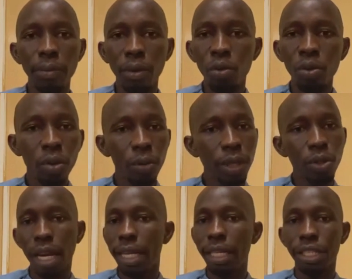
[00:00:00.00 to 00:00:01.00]
Wait,
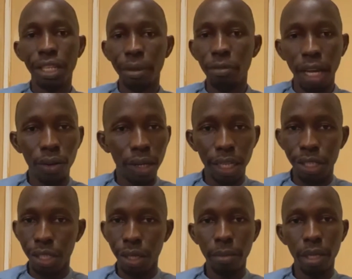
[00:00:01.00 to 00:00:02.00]
we need shame. We not get
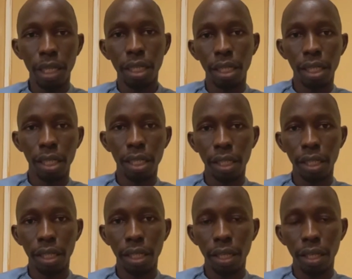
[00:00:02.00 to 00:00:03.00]
shame.
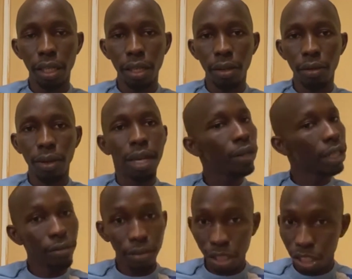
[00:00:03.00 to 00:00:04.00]
We not
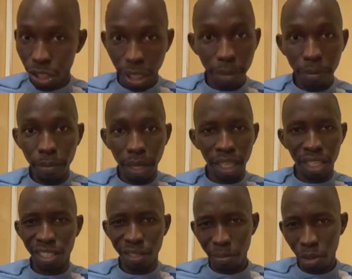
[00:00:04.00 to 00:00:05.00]
even shame. Like
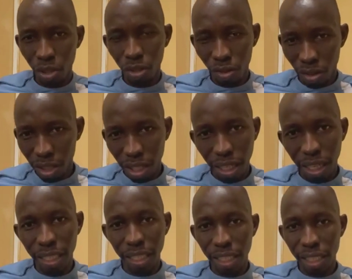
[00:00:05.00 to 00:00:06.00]
small,
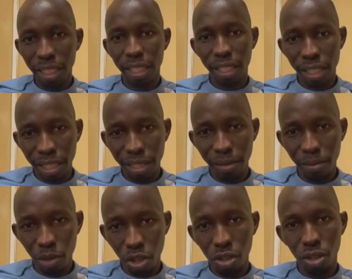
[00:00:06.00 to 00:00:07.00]
at least
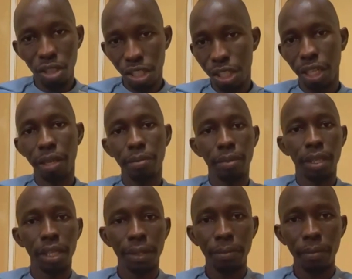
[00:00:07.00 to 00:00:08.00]
small shame.
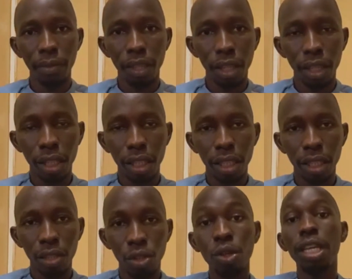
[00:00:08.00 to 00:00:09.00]

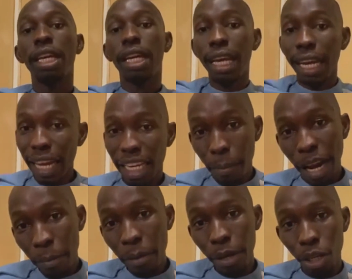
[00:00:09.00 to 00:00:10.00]
So they glad
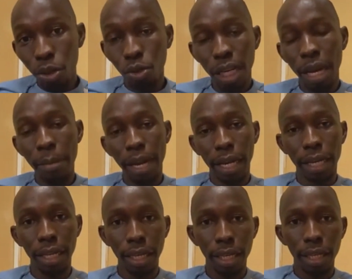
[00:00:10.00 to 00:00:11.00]
back, maybe they talk and back.
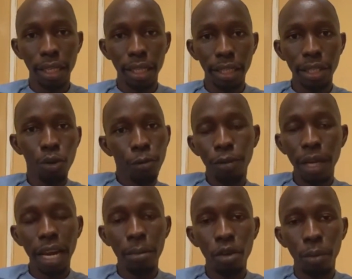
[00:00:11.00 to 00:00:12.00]
Say who feel
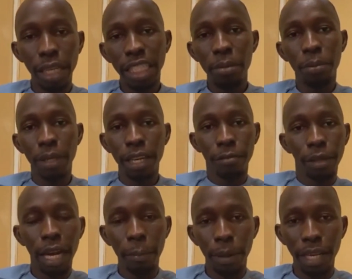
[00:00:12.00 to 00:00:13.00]
am more, but SLPP they
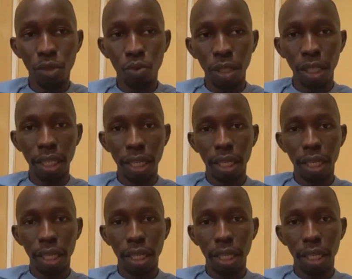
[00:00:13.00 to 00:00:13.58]
feel and pass free.